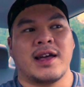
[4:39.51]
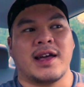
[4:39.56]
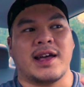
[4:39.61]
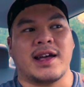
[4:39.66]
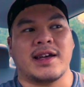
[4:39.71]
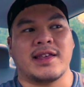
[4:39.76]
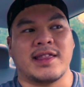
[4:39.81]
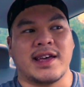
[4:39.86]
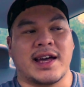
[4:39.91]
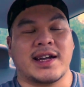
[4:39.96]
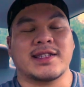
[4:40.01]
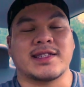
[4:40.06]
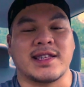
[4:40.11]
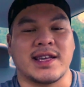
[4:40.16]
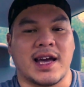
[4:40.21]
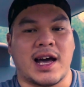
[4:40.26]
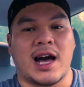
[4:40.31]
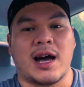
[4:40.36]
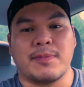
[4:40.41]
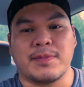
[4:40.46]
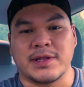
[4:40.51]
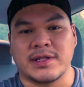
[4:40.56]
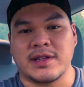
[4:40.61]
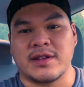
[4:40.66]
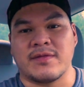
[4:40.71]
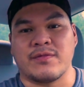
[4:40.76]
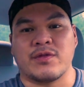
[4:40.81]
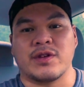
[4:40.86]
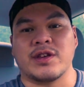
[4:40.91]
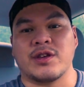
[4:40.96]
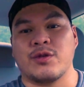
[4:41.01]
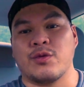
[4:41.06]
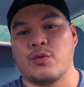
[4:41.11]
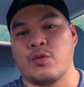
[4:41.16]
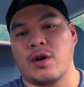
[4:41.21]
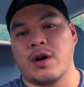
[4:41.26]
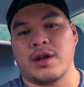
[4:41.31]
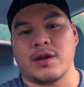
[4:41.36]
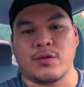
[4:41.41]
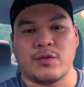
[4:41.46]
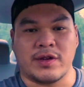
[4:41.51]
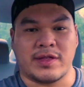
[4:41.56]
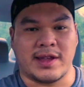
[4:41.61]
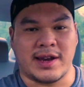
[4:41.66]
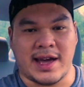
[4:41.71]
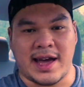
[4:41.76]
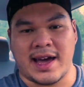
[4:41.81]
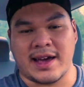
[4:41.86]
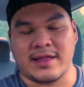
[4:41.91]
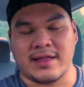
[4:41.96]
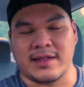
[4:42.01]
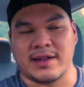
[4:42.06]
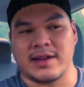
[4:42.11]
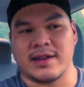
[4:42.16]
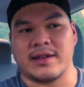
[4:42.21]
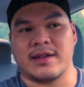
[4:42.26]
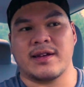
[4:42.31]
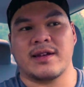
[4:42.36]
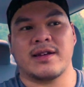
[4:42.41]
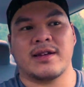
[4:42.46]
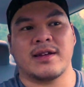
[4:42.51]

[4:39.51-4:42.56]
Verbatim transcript: and that is the opposite of what you want with an athlete.